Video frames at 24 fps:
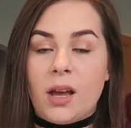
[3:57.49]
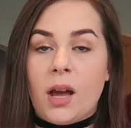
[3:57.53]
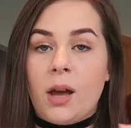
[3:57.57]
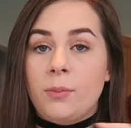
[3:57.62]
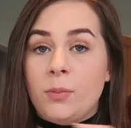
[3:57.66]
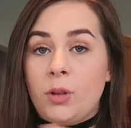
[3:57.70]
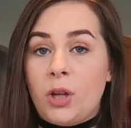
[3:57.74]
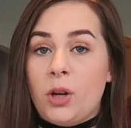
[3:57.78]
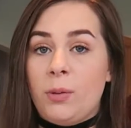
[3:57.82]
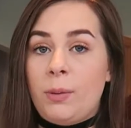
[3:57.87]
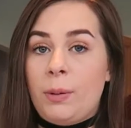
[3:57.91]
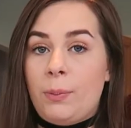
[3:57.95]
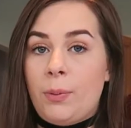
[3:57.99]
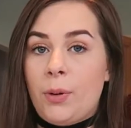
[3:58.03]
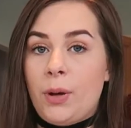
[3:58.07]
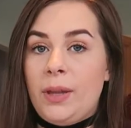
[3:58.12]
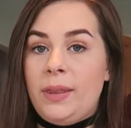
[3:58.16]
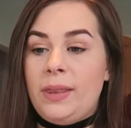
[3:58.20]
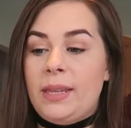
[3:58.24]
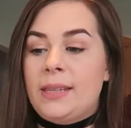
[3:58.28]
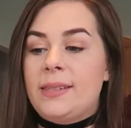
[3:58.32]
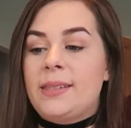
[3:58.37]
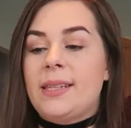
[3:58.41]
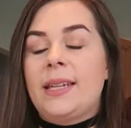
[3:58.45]
I'm going to be
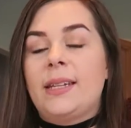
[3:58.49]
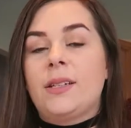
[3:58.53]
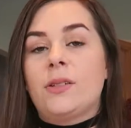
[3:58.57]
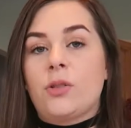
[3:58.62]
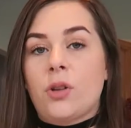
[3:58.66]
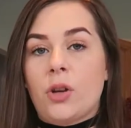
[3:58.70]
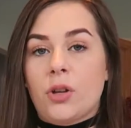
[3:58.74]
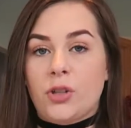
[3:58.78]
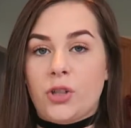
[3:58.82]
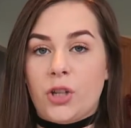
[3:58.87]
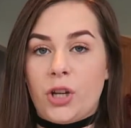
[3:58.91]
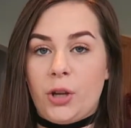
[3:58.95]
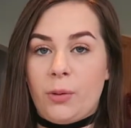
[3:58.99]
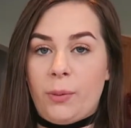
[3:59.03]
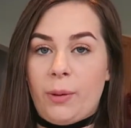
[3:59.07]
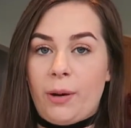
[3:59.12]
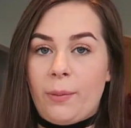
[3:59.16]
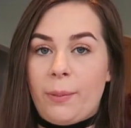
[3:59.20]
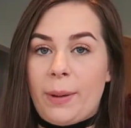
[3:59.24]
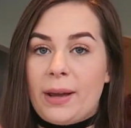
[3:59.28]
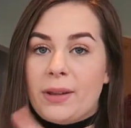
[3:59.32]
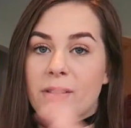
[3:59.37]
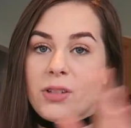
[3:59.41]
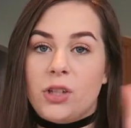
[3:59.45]
putting this in, so I'll show you
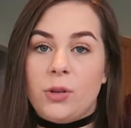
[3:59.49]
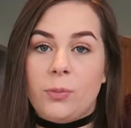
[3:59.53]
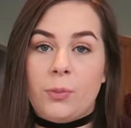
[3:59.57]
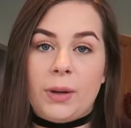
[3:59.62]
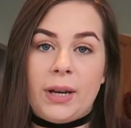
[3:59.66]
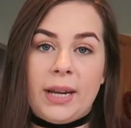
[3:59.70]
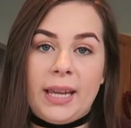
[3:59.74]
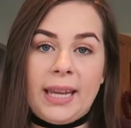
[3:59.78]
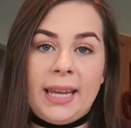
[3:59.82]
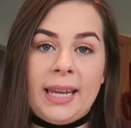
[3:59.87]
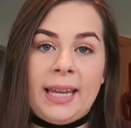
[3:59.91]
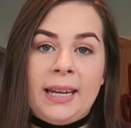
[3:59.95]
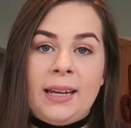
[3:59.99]
whereabouts you put it